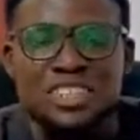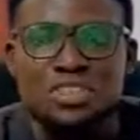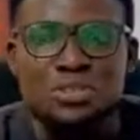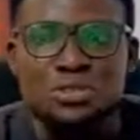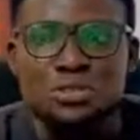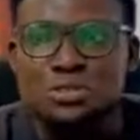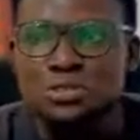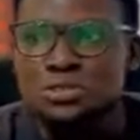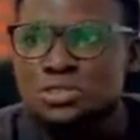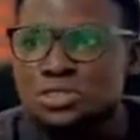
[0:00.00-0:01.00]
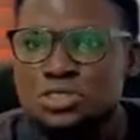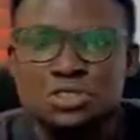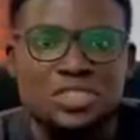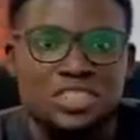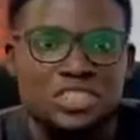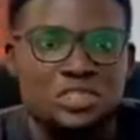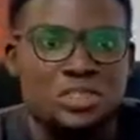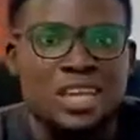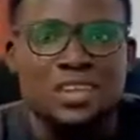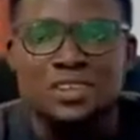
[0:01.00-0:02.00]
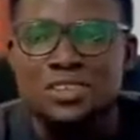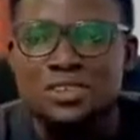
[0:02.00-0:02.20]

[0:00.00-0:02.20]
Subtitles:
need to do this today